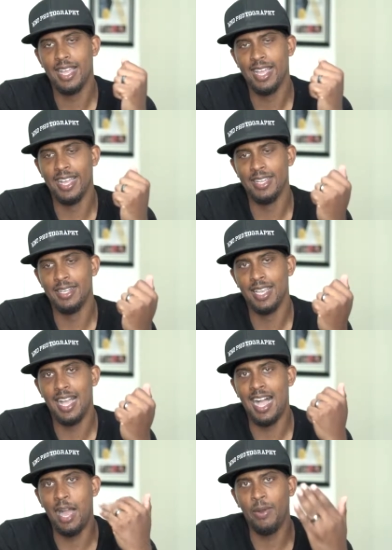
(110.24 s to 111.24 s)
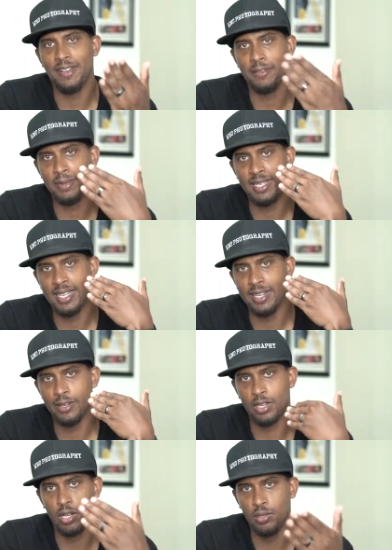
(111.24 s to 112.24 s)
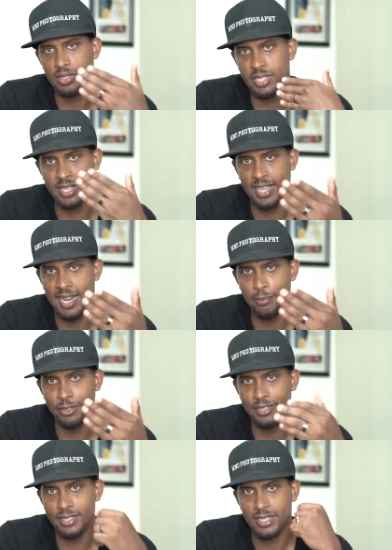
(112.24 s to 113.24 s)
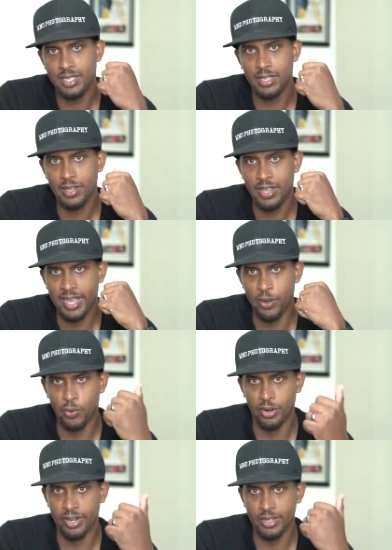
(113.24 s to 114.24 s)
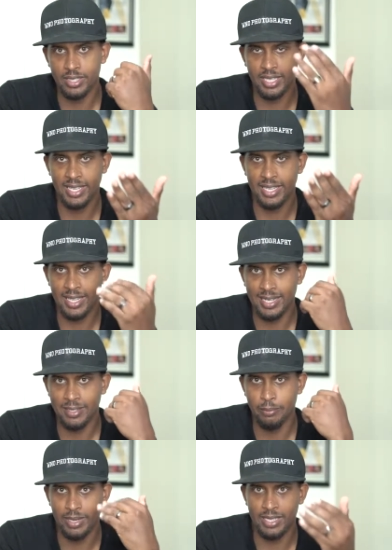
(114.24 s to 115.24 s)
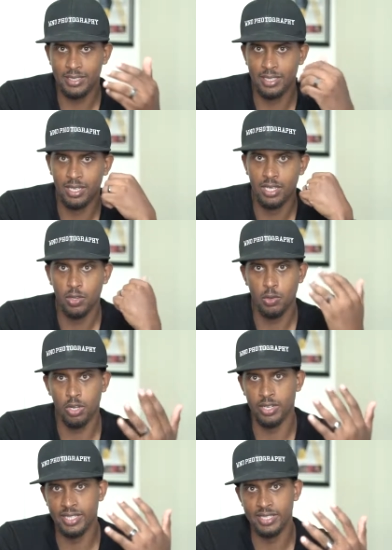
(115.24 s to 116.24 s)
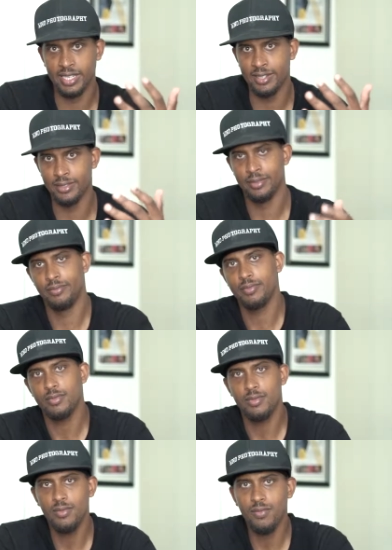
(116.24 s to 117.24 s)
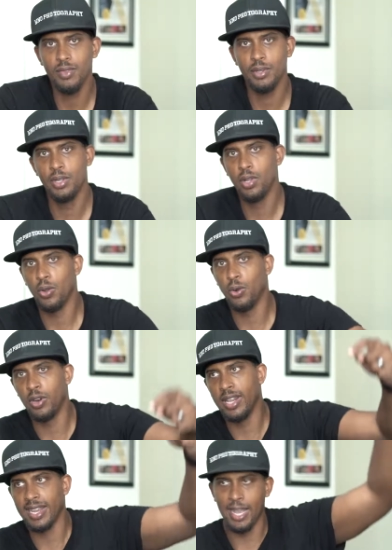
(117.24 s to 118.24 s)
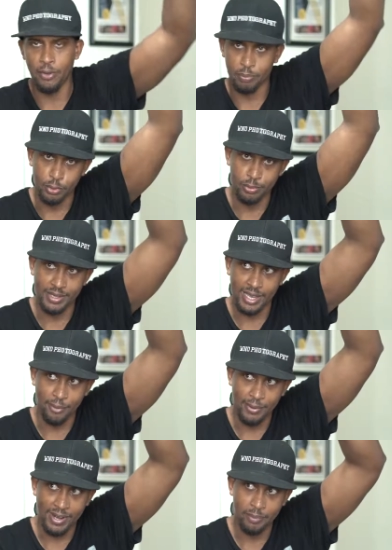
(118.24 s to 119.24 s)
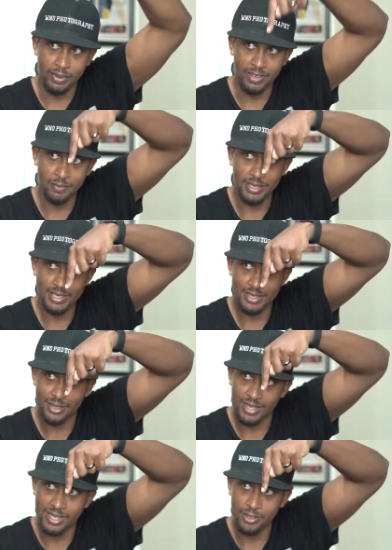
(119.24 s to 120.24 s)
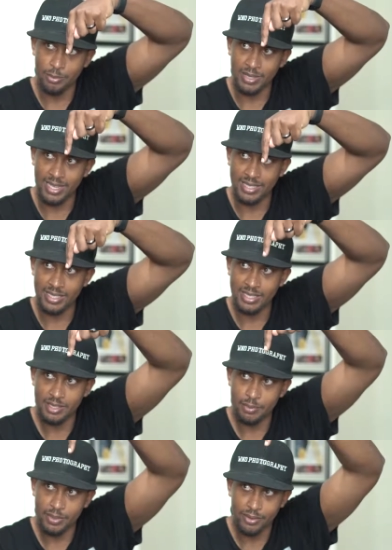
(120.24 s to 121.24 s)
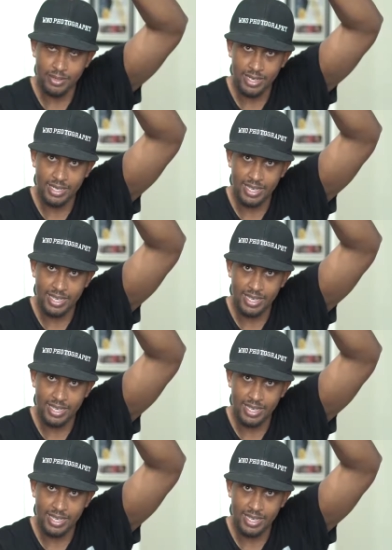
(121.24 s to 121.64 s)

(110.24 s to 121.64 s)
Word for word: and I would have to be like close to the camera in order to get like the best quality sound or like I would boom it like right above me. So like it would be like this, but right